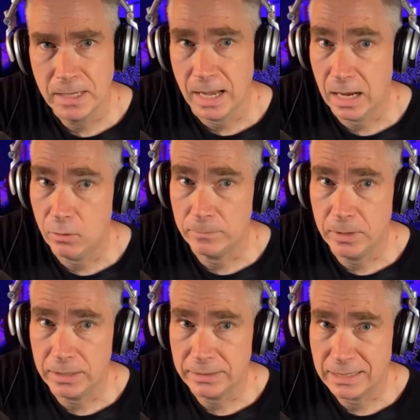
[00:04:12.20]
how are
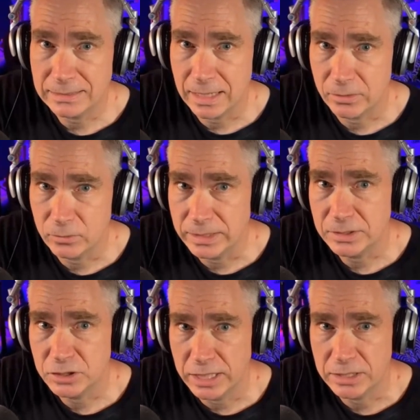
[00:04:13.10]
podcast ad rates
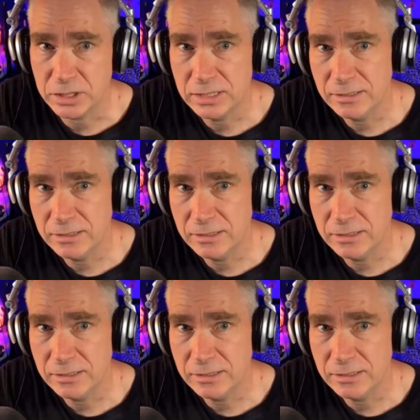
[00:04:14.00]
changing